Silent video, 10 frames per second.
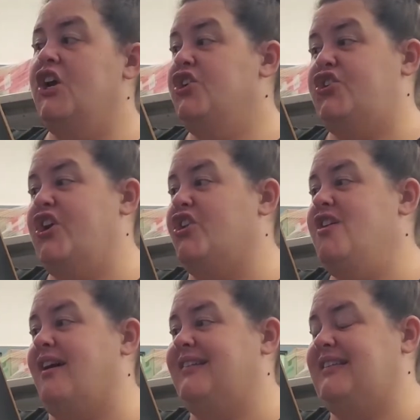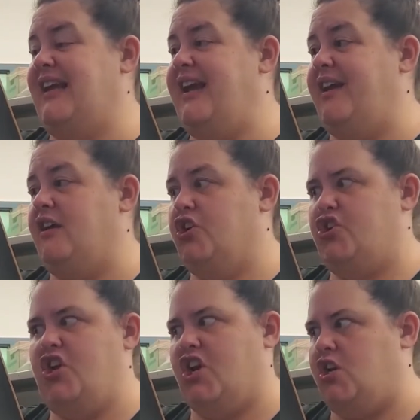She could not sing.
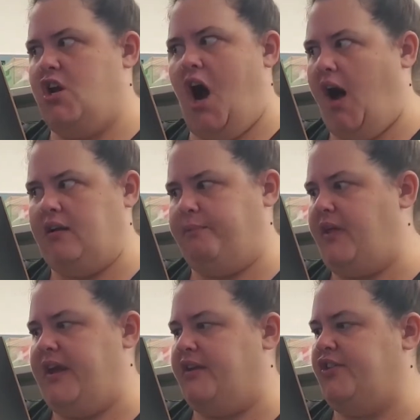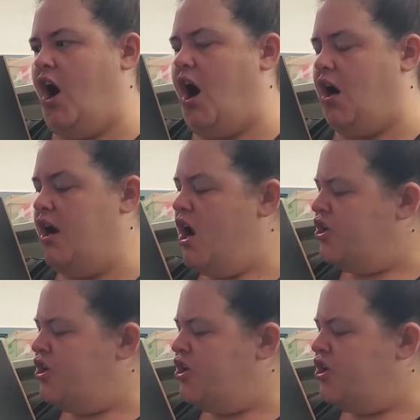She could not play guitar.